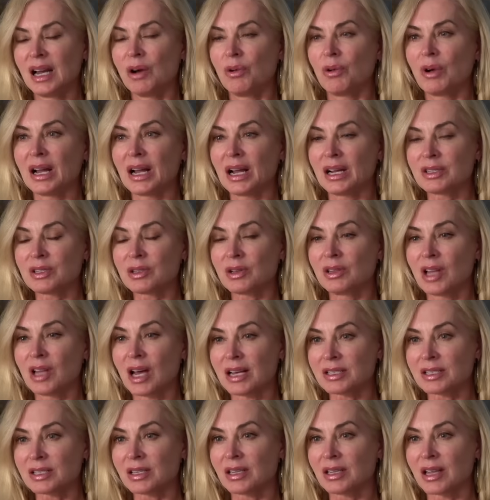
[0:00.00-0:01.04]
Well, I also
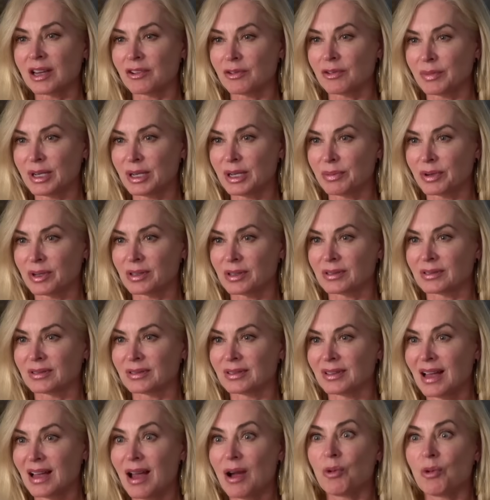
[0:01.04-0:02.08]
lost a lot of people
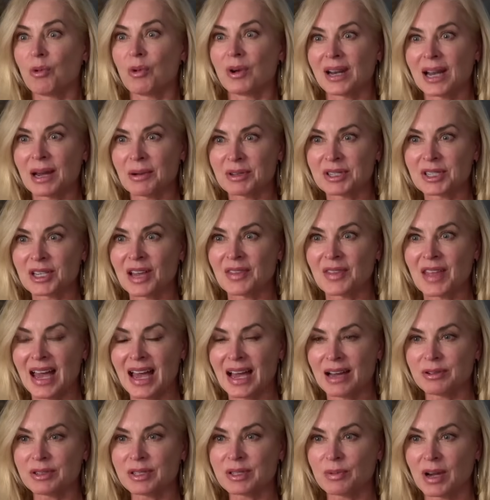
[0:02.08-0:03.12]
when I was on The
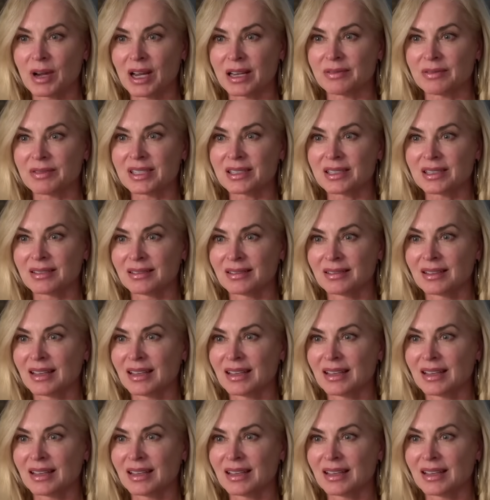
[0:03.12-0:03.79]
Housewives.